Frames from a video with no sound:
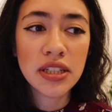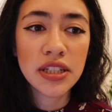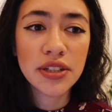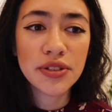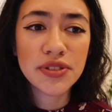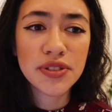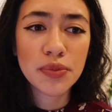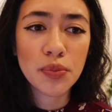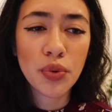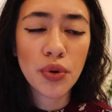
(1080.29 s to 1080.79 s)
it
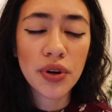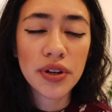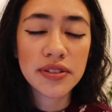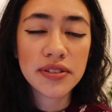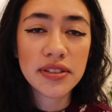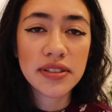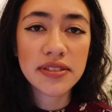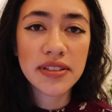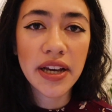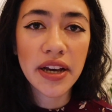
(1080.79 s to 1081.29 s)
was important
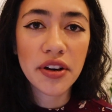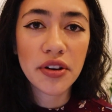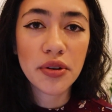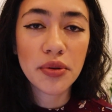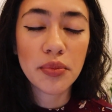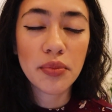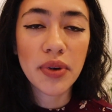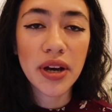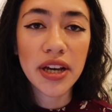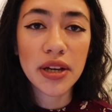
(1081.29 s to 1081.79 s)
to tell
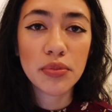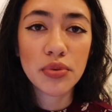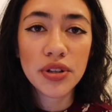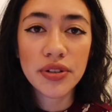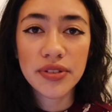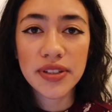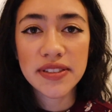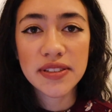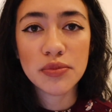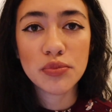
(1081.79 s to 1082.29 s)
my
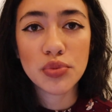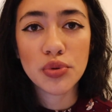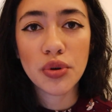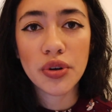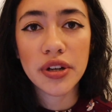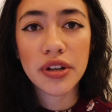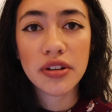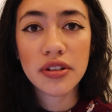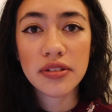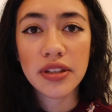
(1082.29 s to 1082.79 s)
previous
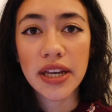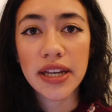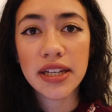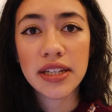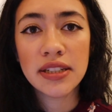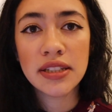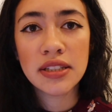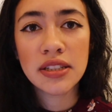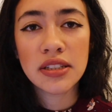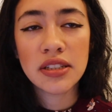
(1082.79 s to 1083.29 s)
employer like
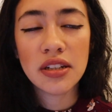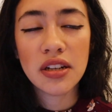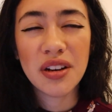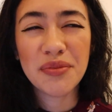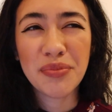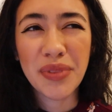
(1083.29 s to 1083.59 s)
a